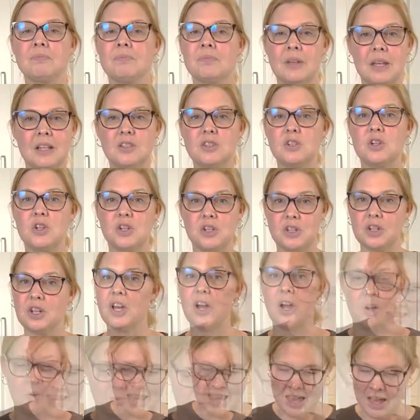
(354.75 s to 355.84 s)
It's good to
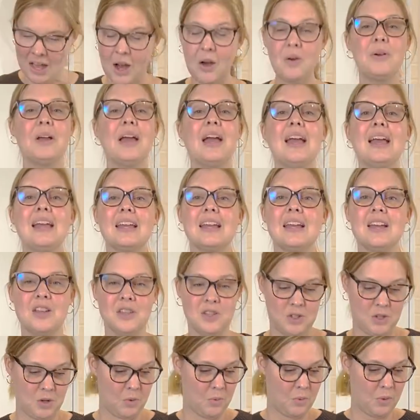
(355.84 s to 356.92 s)
go. Okay,
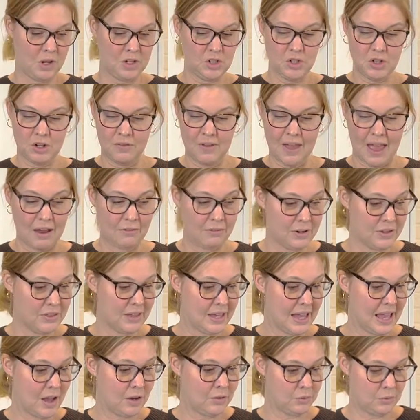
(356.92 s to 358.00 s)
so once you have
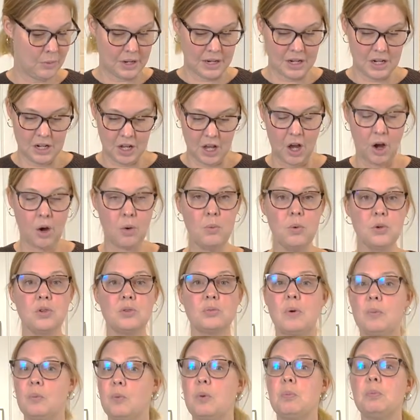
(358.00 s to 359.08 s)
everything out and ready to go,
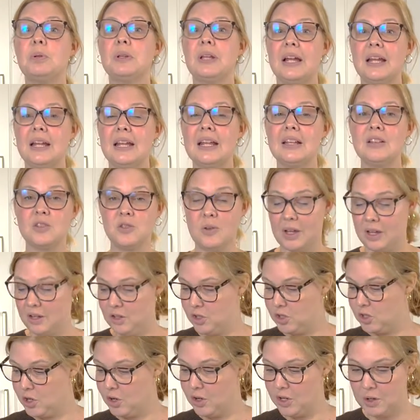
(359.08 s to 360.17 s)
we'll plate it so I can
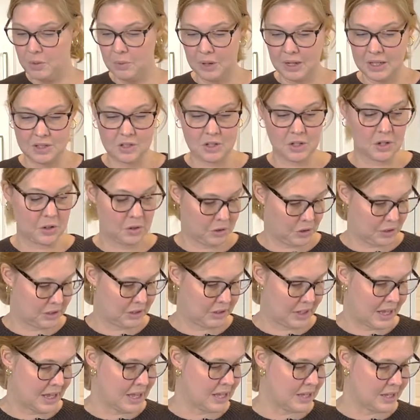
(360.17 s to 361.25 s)
show you what it's gonna look
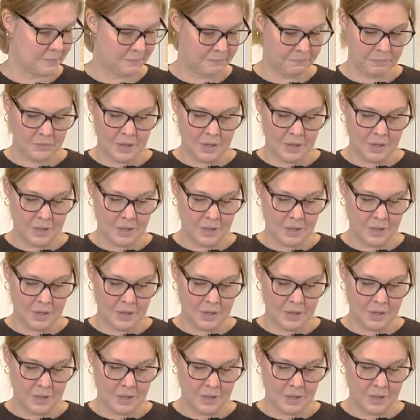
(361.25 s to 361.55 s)
like.